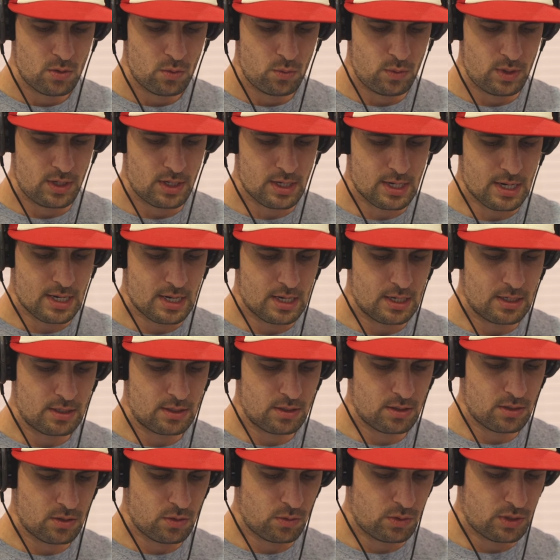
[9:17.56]
We got
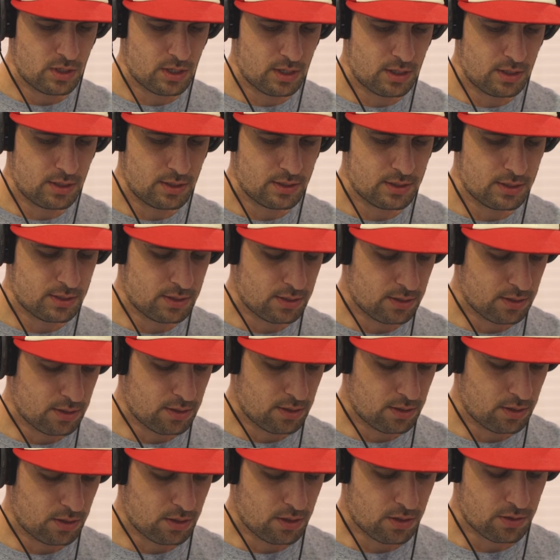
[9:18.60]
Odalis
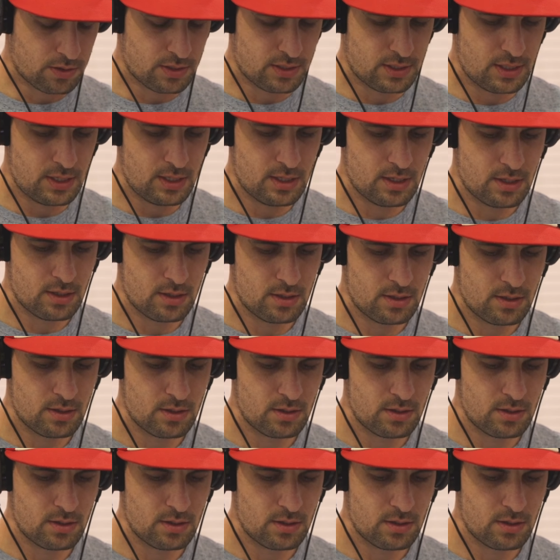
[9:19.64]
Garcia.